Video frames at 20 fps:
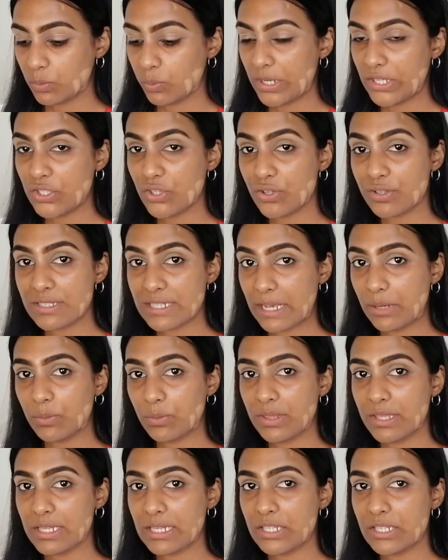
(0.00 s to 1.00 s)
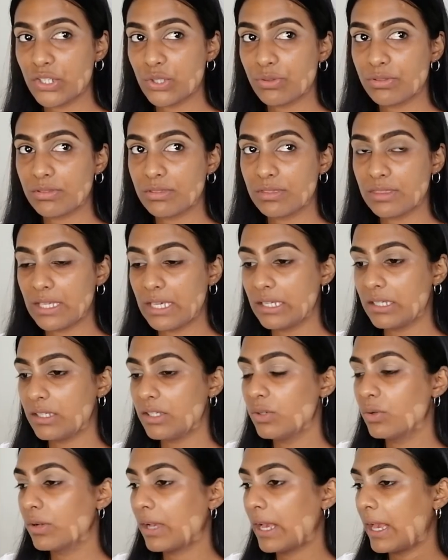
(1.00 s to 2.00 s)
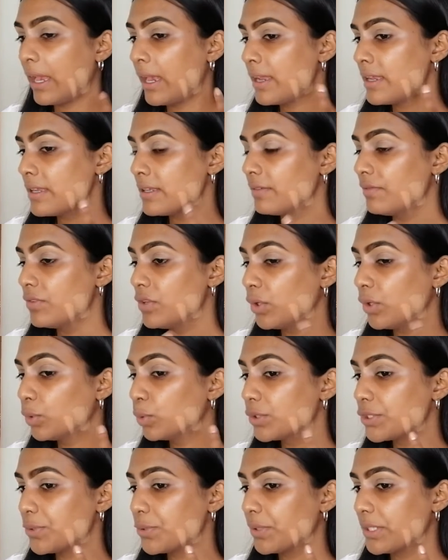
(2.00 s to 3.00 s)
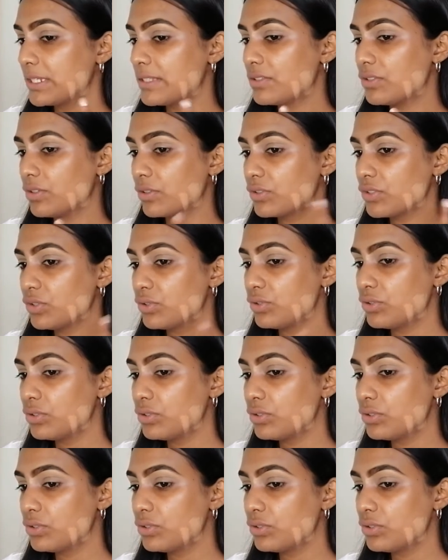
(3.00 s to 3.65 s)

when you're done with it and you think you kind of know which one is yours,